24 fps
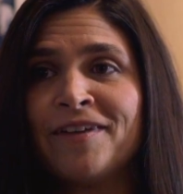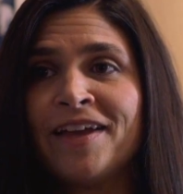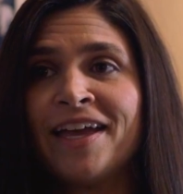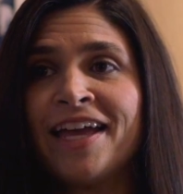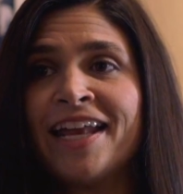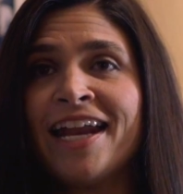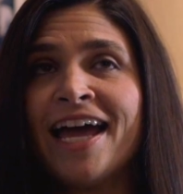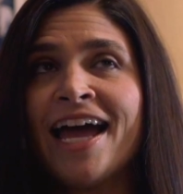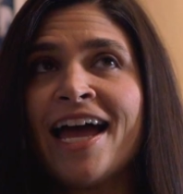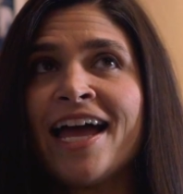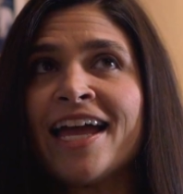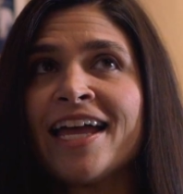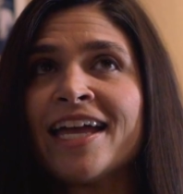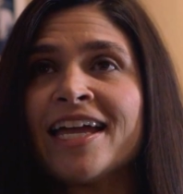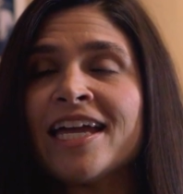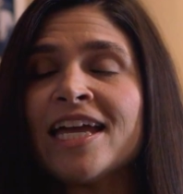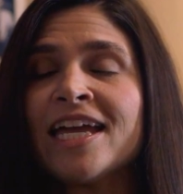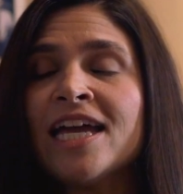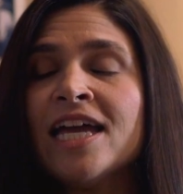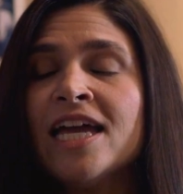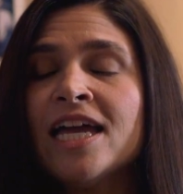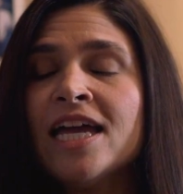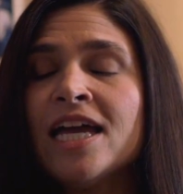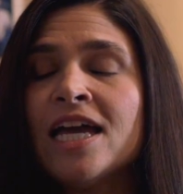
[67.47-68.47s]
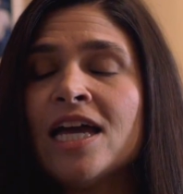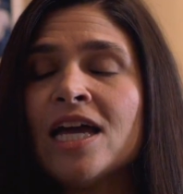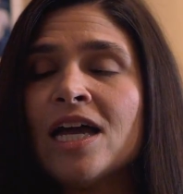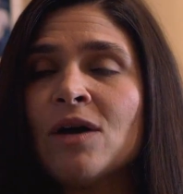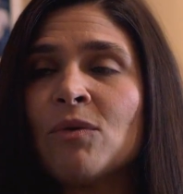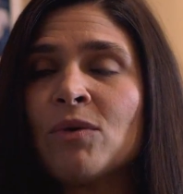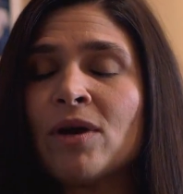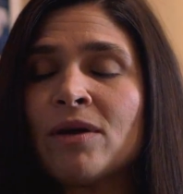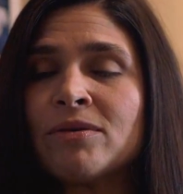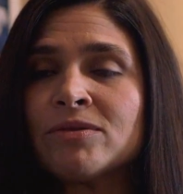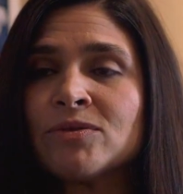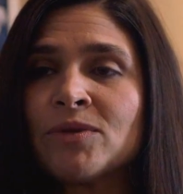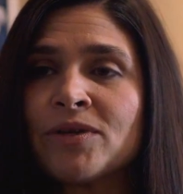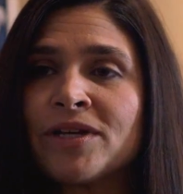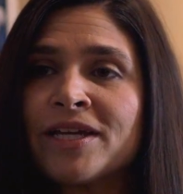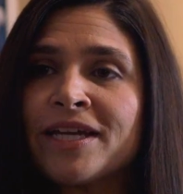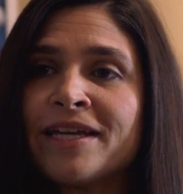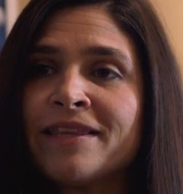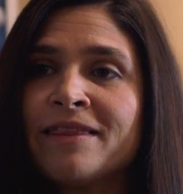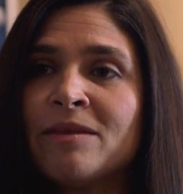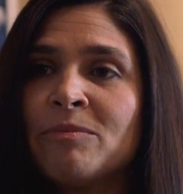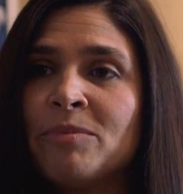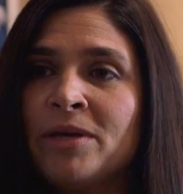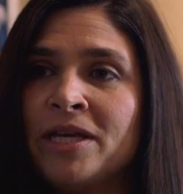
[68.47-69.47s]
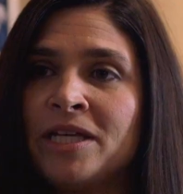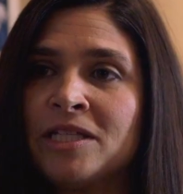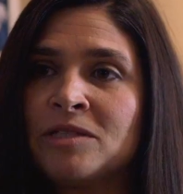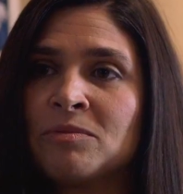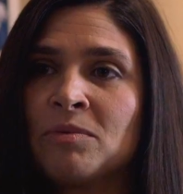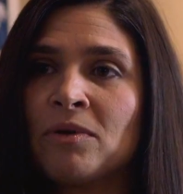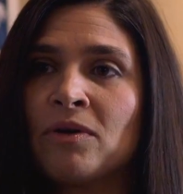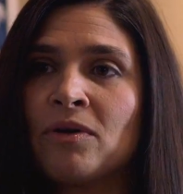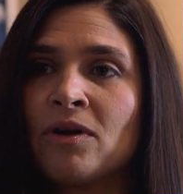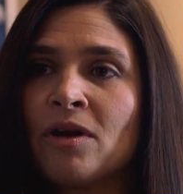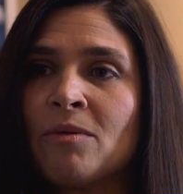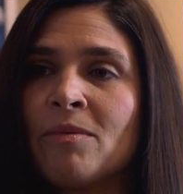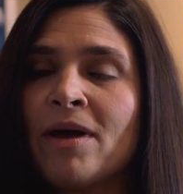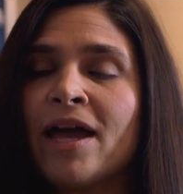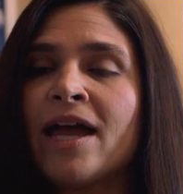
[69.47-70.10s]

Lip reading: And when I was working at the Page program,